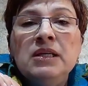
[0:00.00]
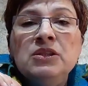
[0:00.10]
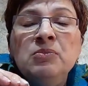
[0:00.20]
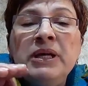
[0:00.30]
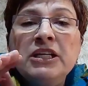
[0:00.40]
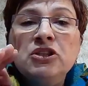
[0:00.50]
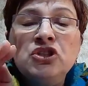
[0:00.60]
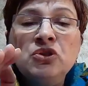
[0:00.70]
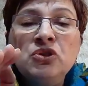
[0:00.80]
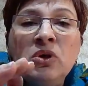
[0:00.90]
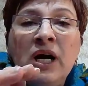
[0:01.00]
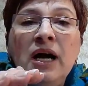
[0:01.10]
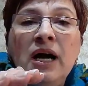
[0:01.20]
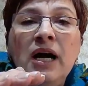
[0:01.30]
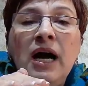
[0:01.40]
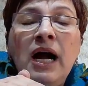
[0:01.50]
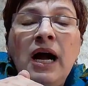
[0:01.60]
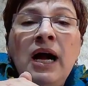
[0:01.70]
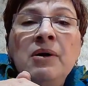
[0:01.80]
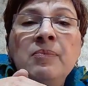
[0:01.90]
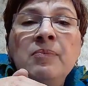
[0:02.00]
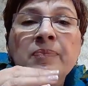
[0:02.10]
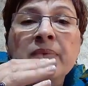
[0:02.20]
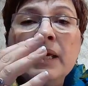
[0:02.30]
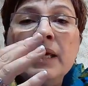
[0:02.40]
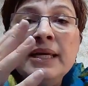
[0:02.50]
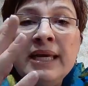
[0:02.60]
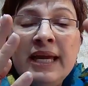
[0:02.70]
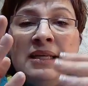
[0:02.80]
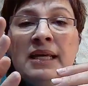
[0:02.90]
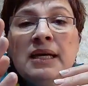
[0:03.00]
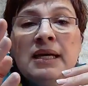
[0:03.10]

to make sure again